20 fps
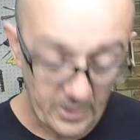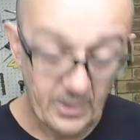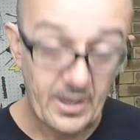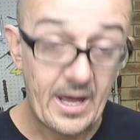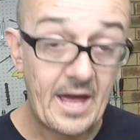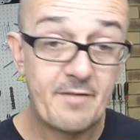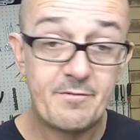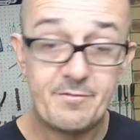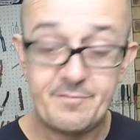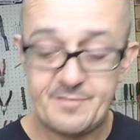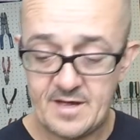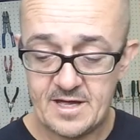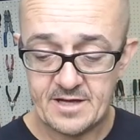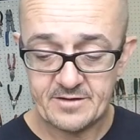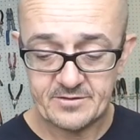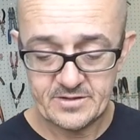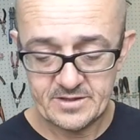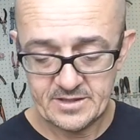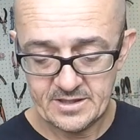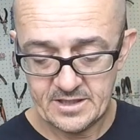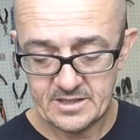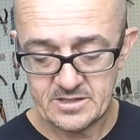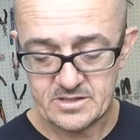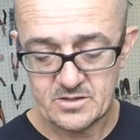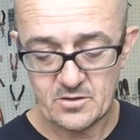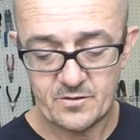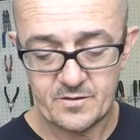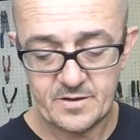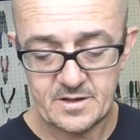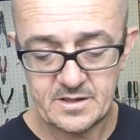I have found is
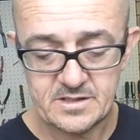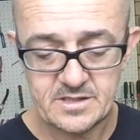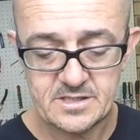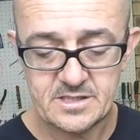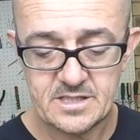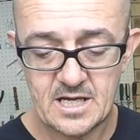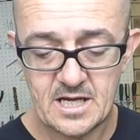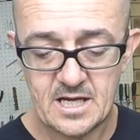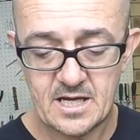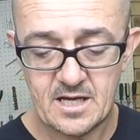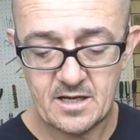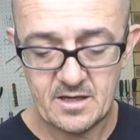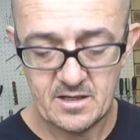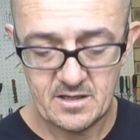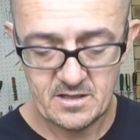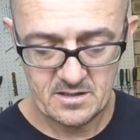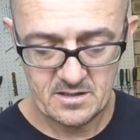on this, I